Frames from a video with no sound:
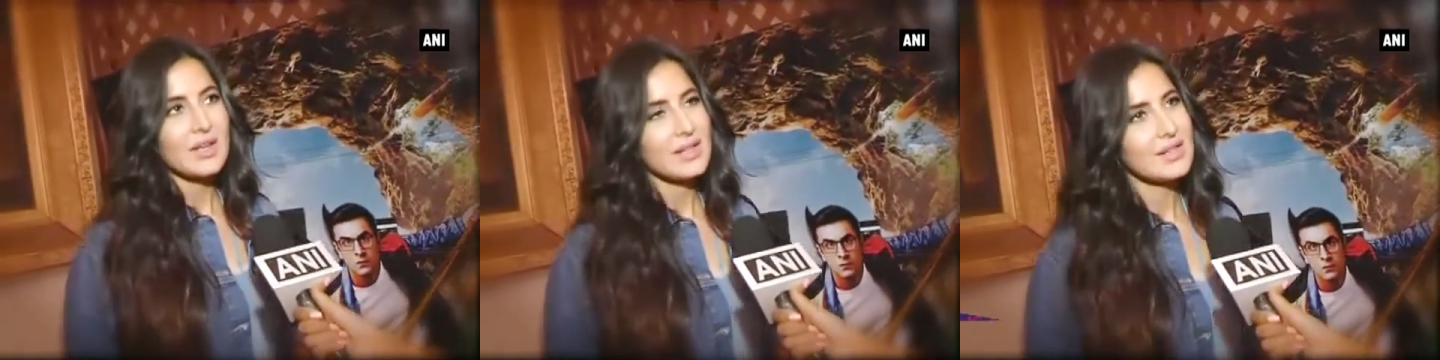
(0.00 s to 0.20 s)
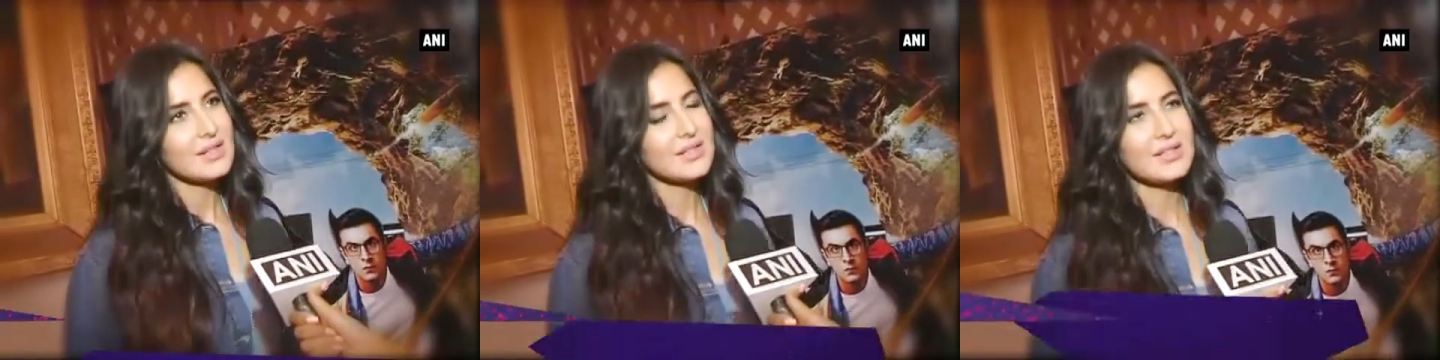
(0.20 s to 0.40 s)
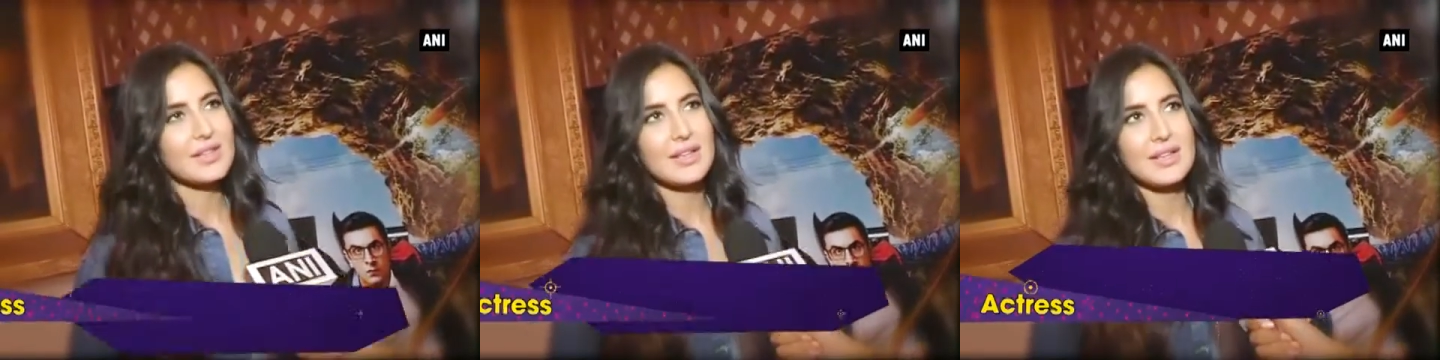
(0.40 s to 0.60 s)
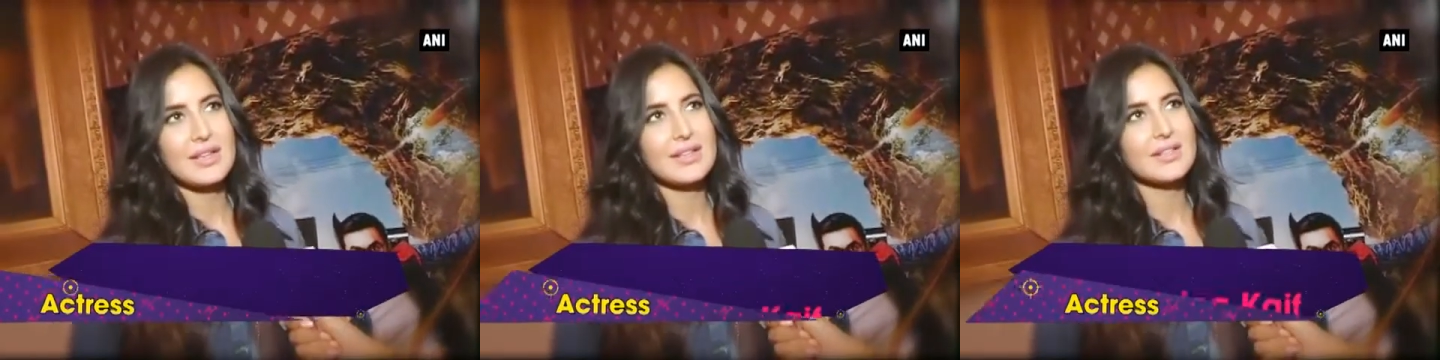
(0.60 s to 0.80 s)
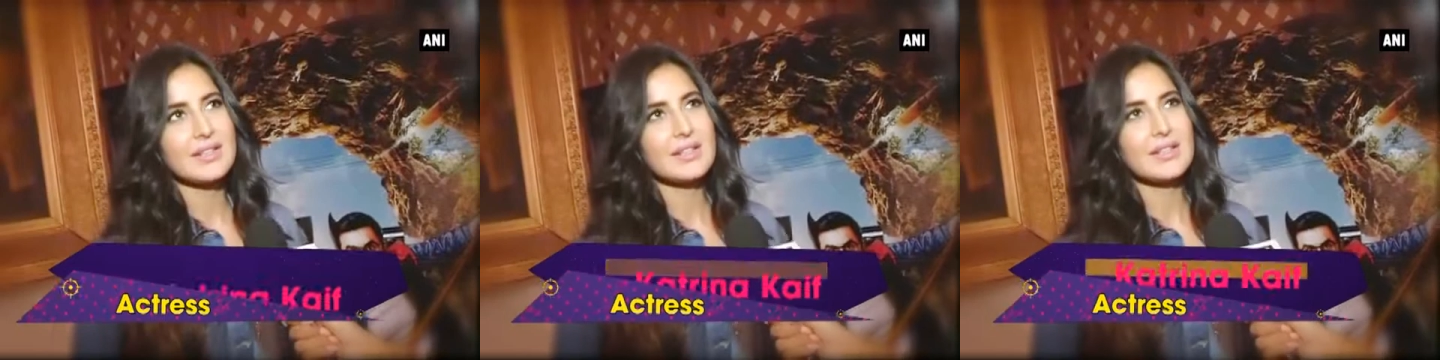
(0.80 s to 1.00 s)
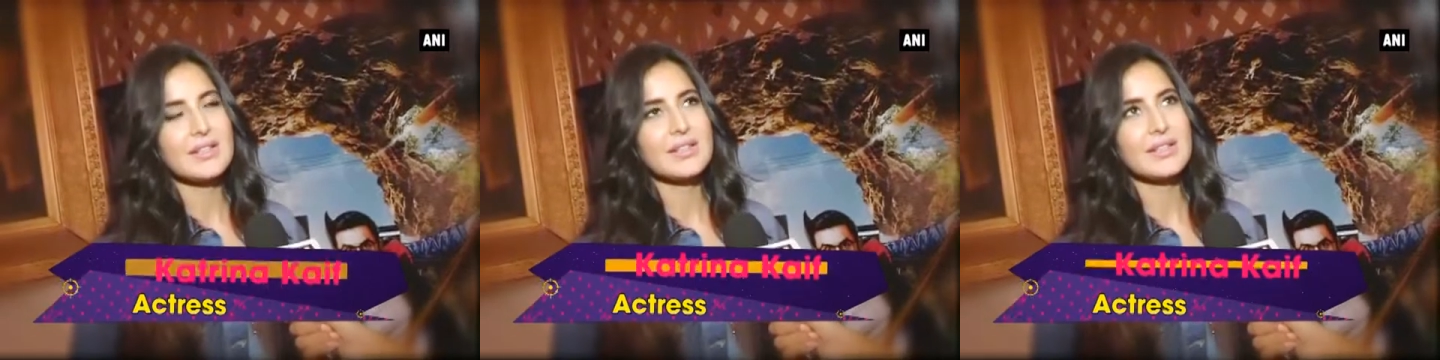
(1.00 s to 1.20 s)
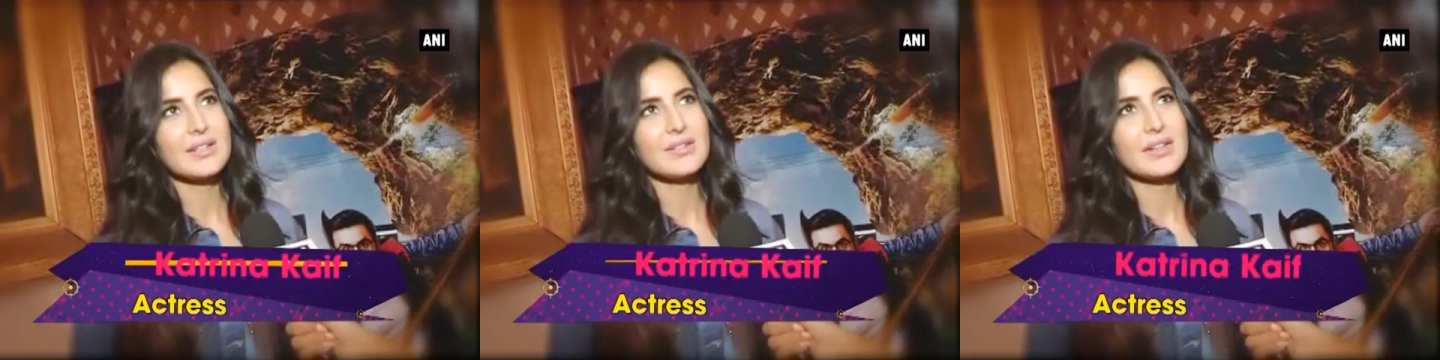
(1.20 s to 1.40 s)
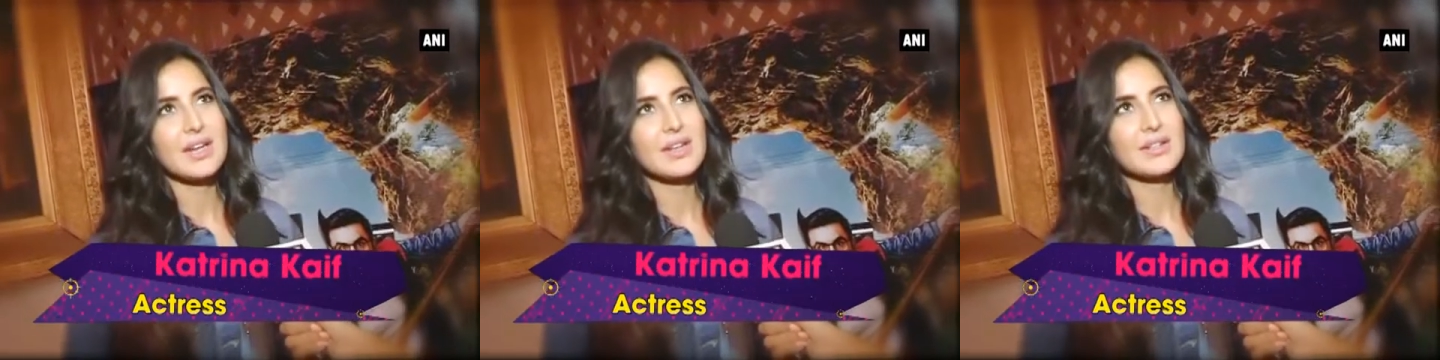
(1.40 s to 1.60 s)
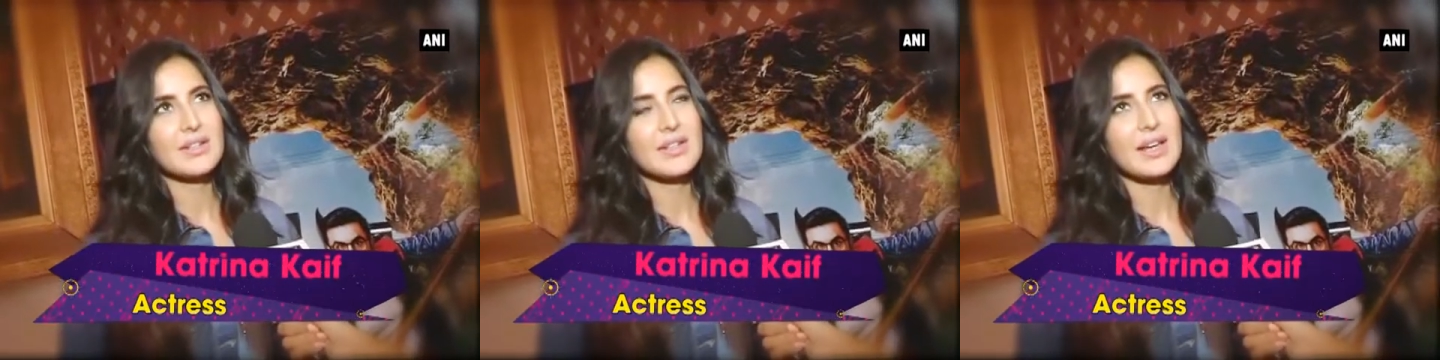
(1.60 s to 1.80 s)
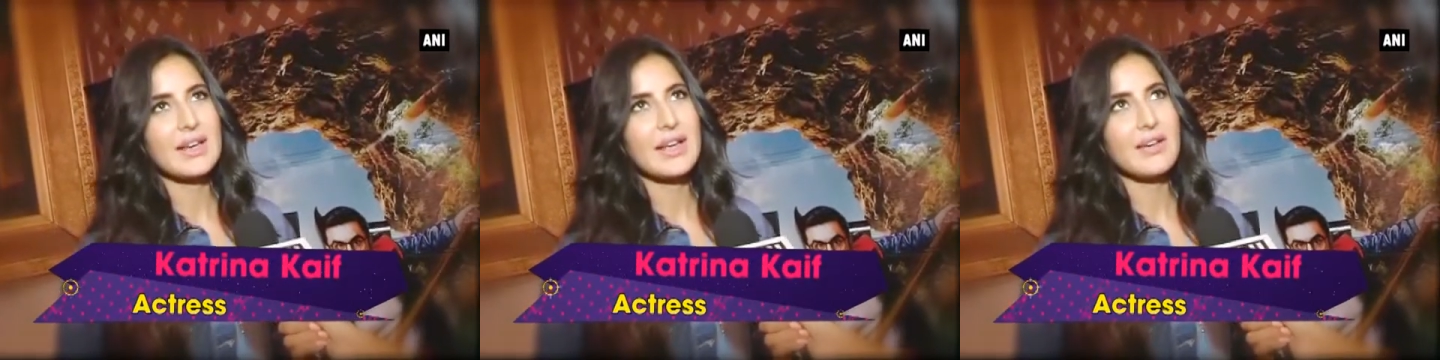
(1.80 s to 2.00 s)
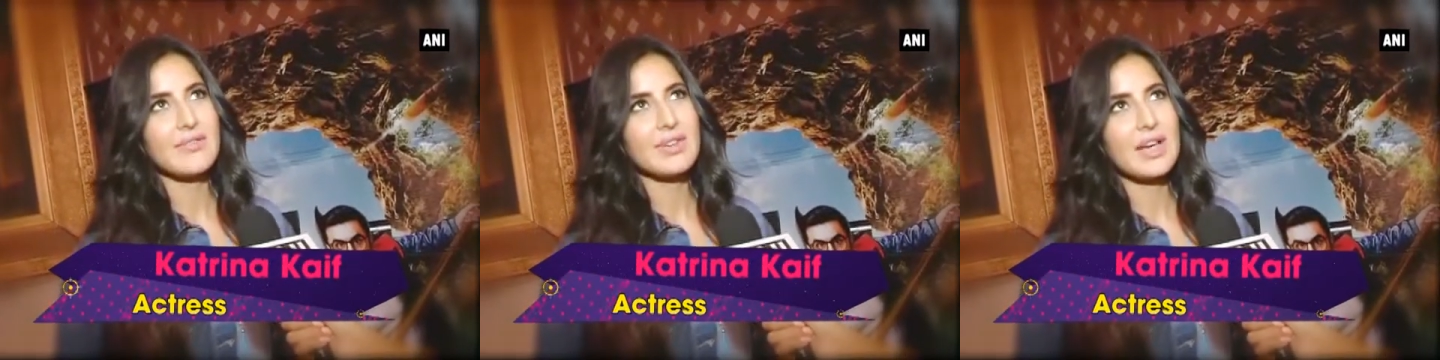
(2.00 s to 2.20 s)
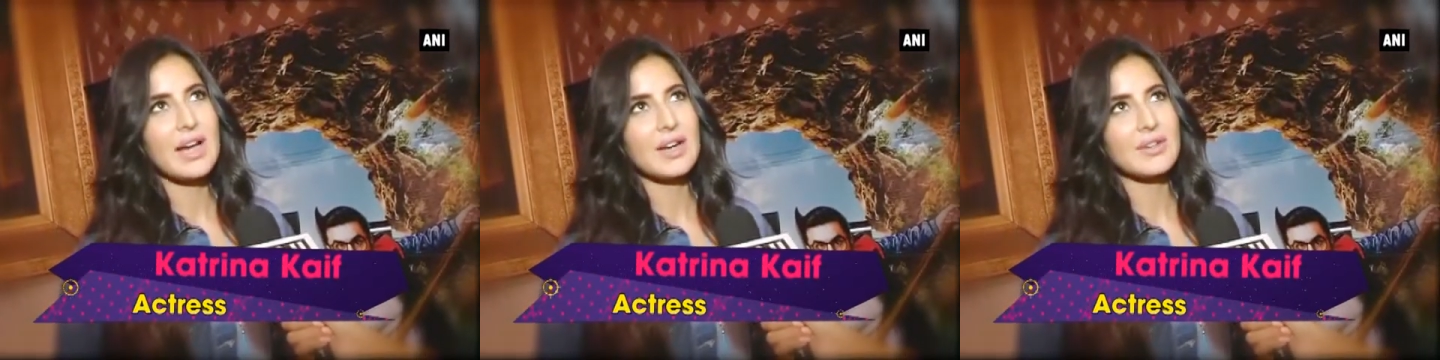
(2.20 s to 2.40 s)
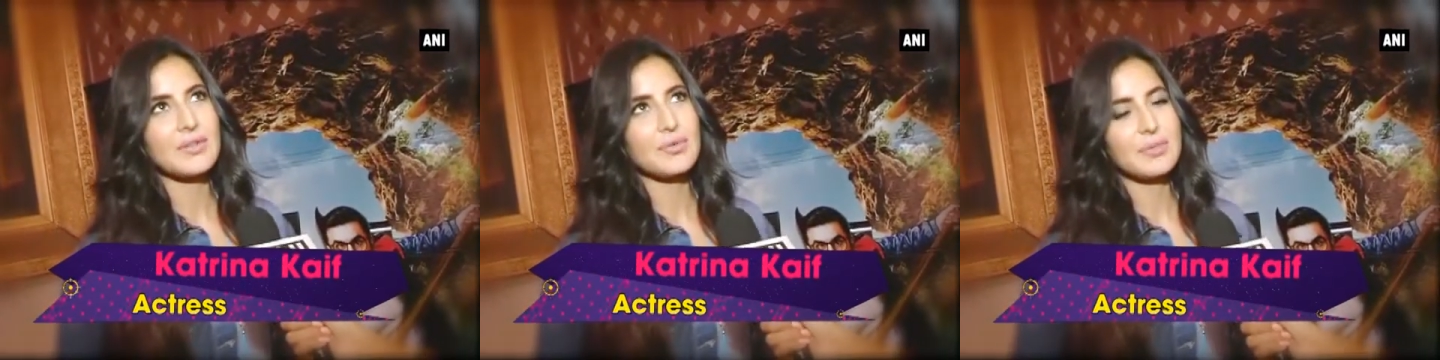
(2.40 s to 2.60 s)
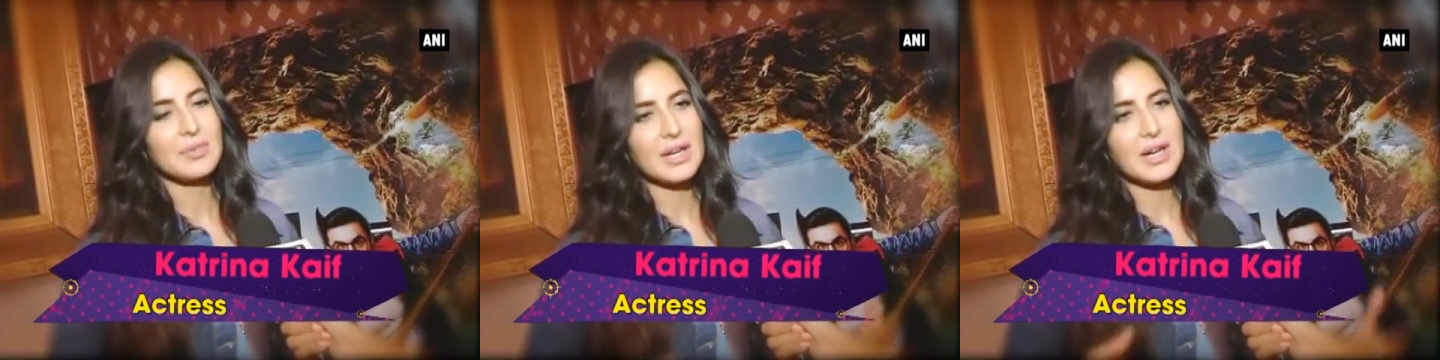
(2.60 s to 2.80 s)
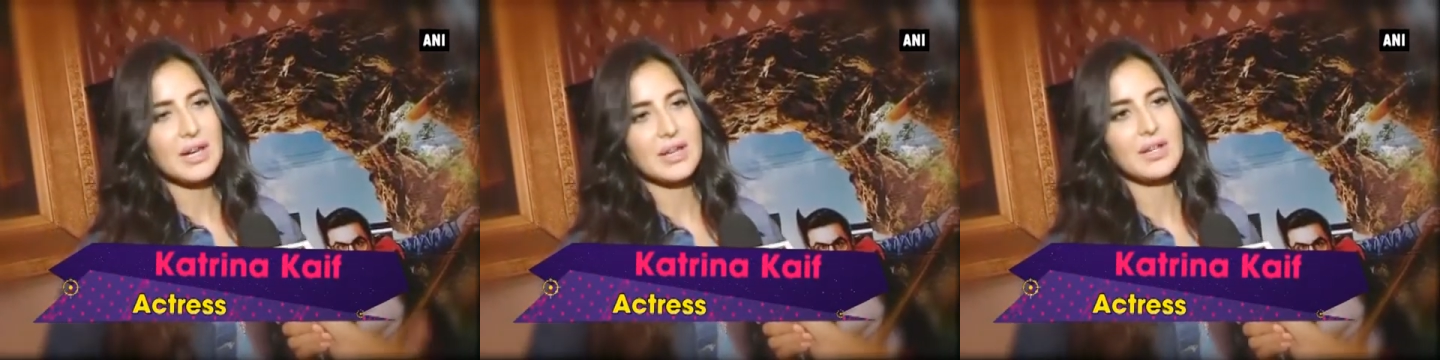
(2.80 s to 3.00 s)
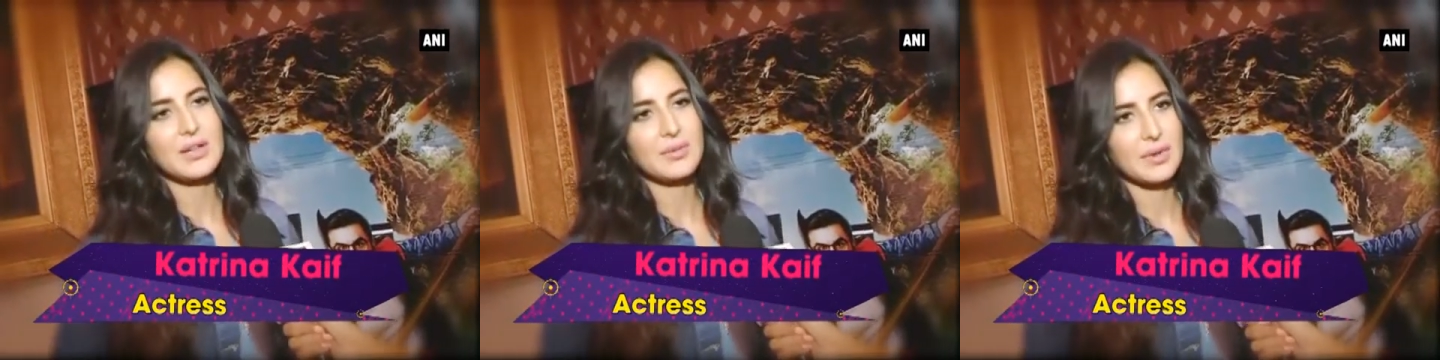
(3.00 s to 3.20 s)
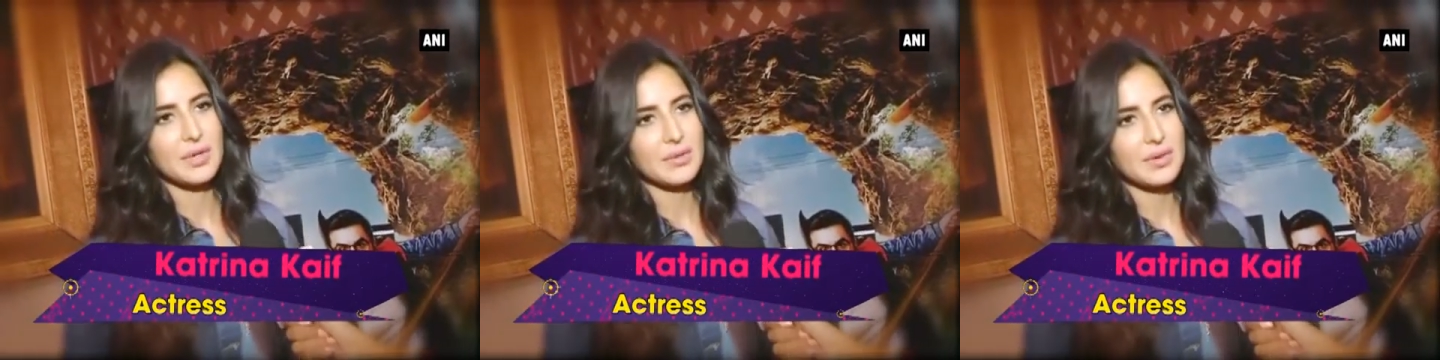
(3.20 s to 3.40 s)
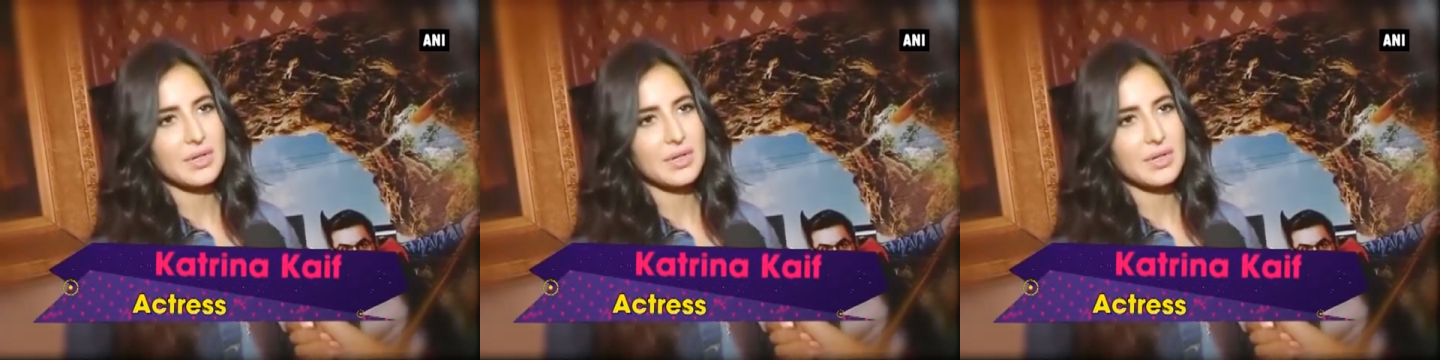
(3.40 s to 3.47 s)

He's a director that every actor will be lucky to work